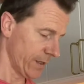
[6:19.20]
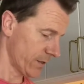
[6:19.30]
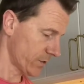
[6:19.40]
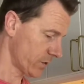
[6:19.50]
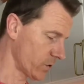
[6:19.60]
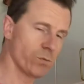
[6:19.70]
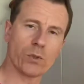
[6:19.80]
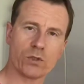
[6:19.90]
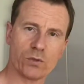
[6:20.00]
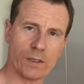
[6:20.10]
So don't
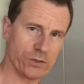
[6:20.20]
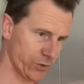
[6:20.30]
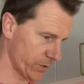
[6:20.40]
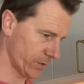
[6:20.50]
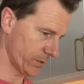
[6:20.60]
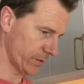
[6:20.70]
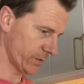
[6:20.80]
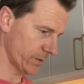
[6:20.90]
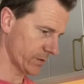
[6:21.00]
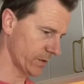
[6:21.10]
put too much.
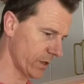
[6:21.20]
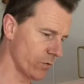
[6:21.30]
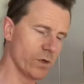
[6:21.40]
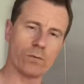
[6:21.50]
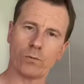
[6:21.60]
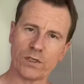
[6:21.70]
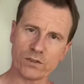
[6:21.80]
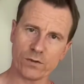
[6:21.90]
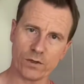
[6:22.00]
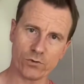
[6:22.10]
Now we'll
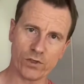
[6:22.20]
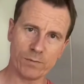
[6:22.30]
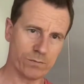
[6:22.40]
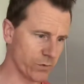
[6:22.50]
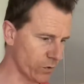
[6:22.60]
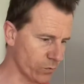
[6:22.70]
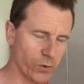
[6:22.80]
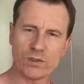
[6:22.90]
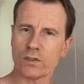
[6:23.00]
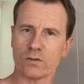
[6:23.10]
whisk the cream. Don't
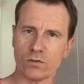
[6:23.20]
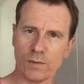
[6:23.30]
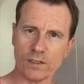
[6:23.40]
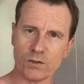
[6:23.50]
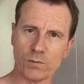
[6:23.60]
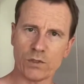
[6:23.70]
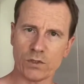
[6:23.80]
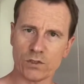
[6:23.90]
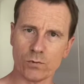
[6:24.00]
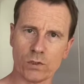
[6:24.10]
whisk it too much
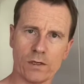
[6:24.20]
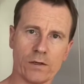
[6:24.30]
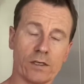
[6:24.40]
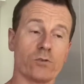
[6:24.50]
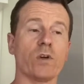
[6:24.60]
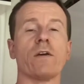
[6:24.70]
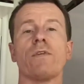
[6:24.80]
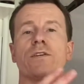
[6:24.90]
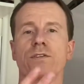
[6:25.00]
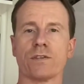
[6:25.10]
because you would like to have
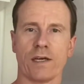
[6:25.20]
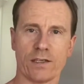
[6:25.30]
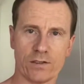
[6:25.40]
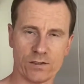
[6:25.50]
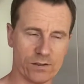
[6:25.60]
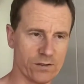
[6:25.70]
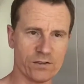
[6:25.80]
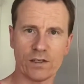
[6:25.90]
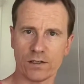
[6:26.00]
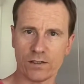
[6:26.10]
this nice
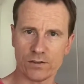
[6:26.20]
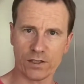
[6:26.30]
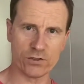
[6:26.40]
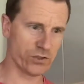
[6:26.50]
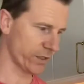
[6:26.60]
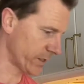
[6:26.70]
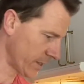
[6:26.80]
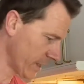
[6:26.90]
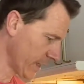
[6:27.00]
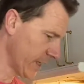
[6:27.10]
silky texture.
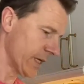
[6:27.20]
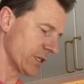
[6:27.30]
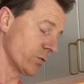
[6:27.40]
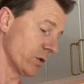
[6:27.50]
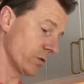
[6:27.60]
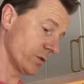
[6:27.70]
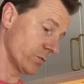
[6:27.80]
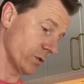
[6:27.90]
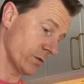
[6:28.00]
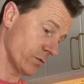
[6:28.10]
You will
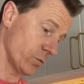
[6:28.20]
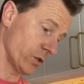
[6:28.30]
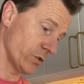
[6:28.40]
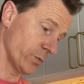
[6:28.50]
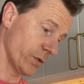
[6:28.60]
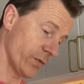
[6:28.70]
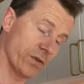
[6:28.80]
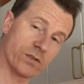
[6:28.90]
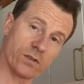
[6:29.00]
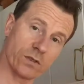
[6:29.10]
want to put
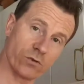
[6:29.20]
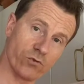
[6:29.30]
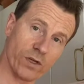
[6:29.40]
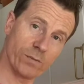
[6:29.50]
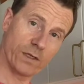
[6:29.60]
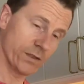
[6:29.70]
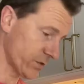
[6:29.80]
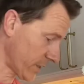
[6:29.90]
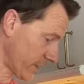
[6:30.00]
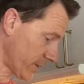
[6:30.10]
this cream
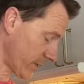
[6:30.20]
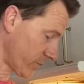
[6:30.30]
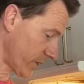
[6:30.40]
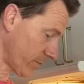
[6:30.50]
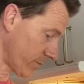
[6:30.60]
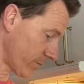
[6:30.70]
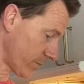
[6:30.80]
inside the cream,